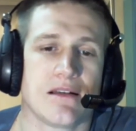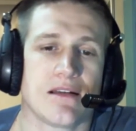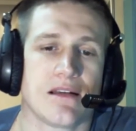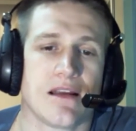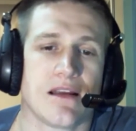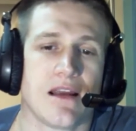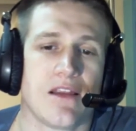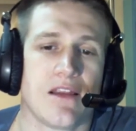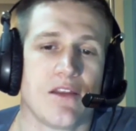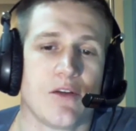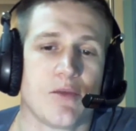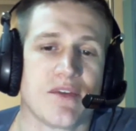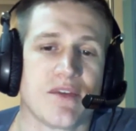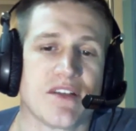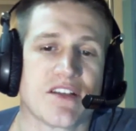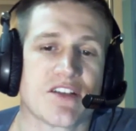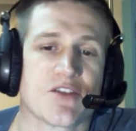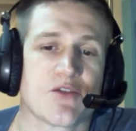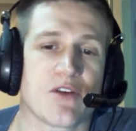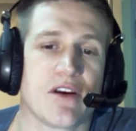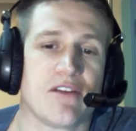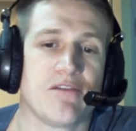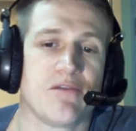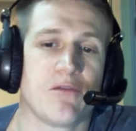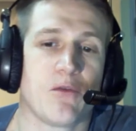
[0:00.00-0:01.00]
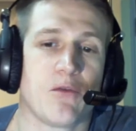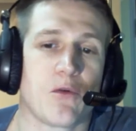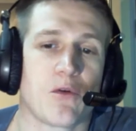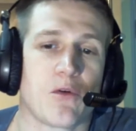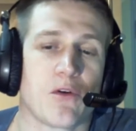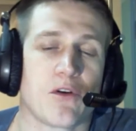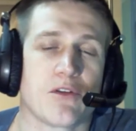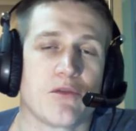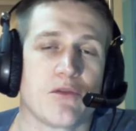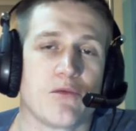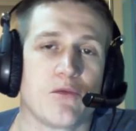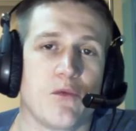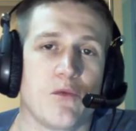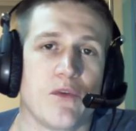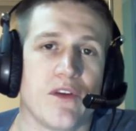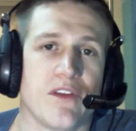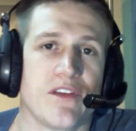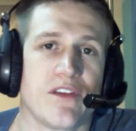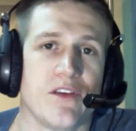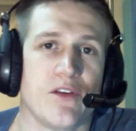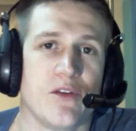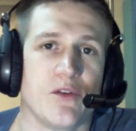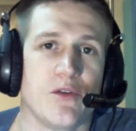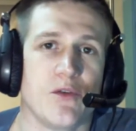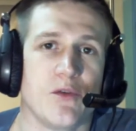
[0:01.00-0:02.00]
and they'll be straightforward
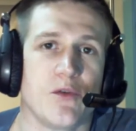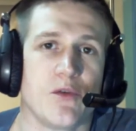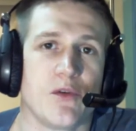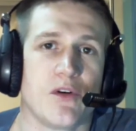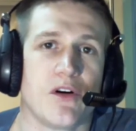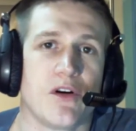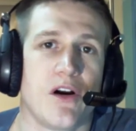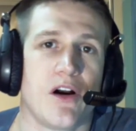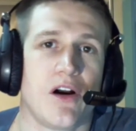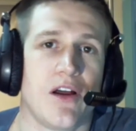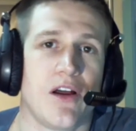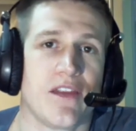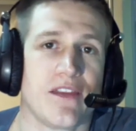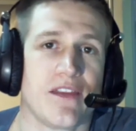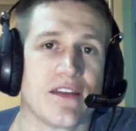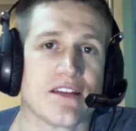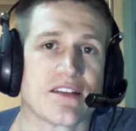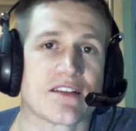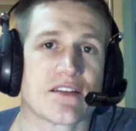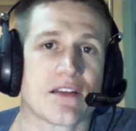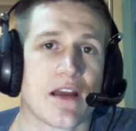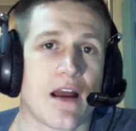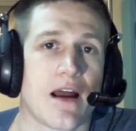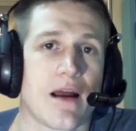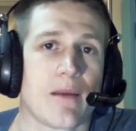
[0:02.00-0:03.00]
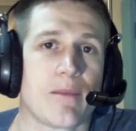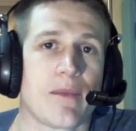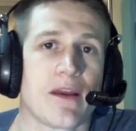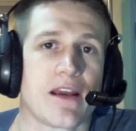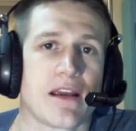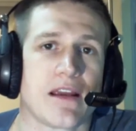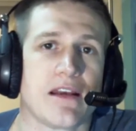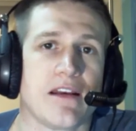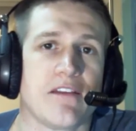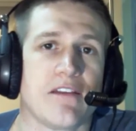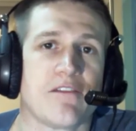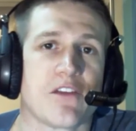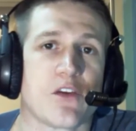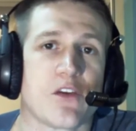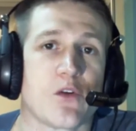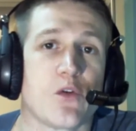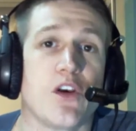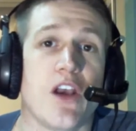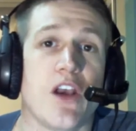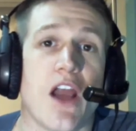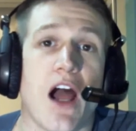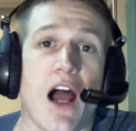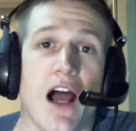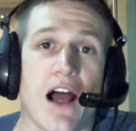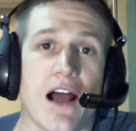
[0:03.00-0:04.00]
with you on this topic. And if they're
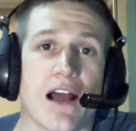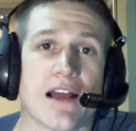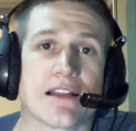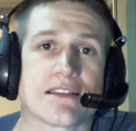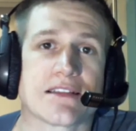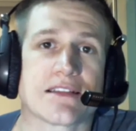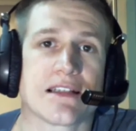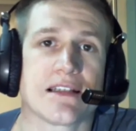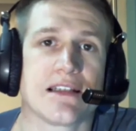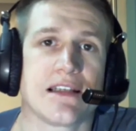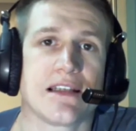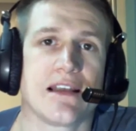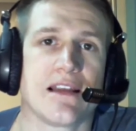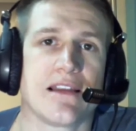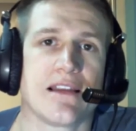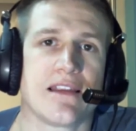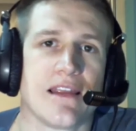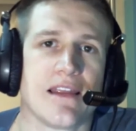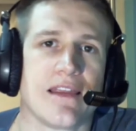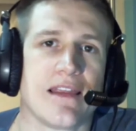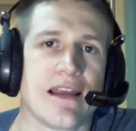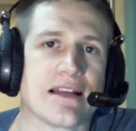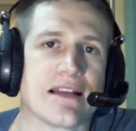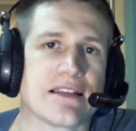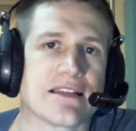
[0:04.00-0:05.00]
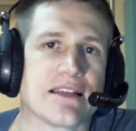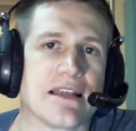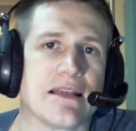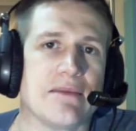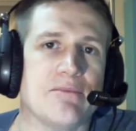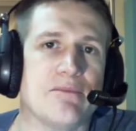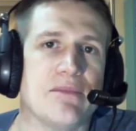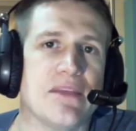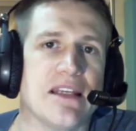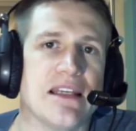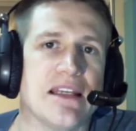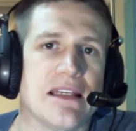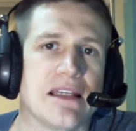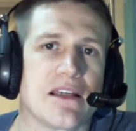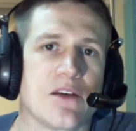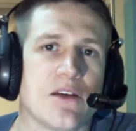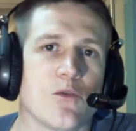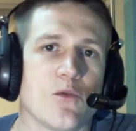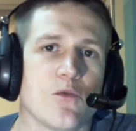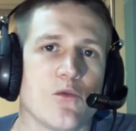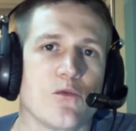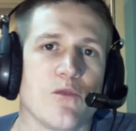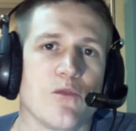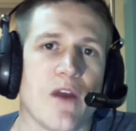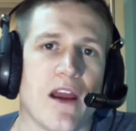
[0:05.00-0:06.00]
not, then that's a big
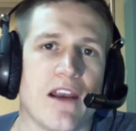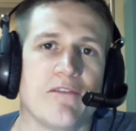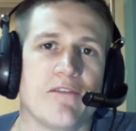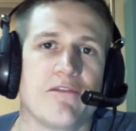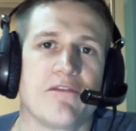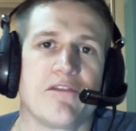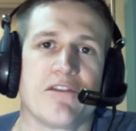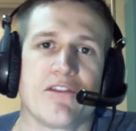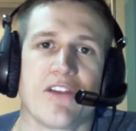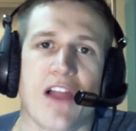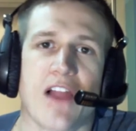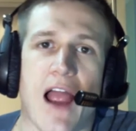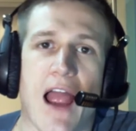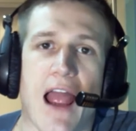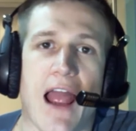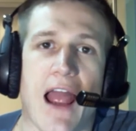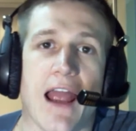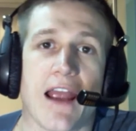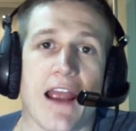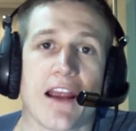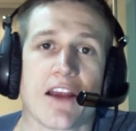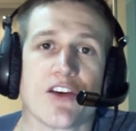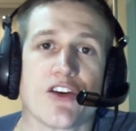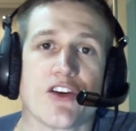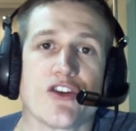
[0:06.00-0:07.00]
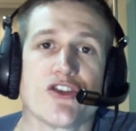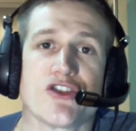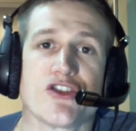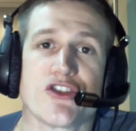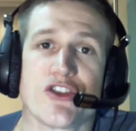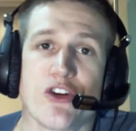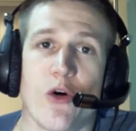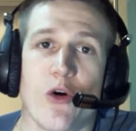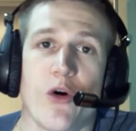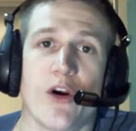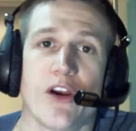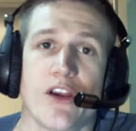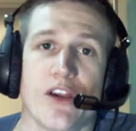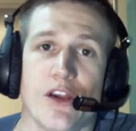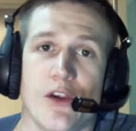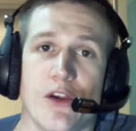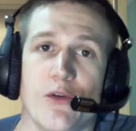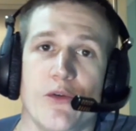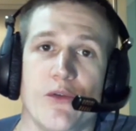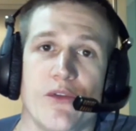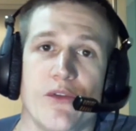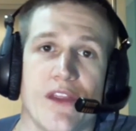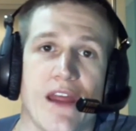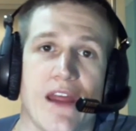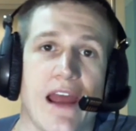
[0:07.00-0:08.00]
red flag showing
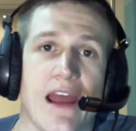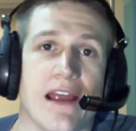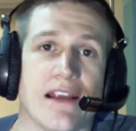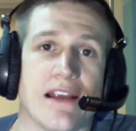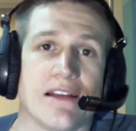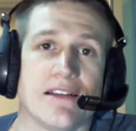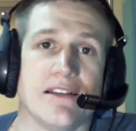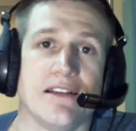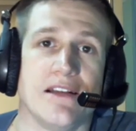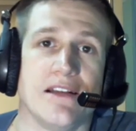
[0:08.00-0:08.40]
you that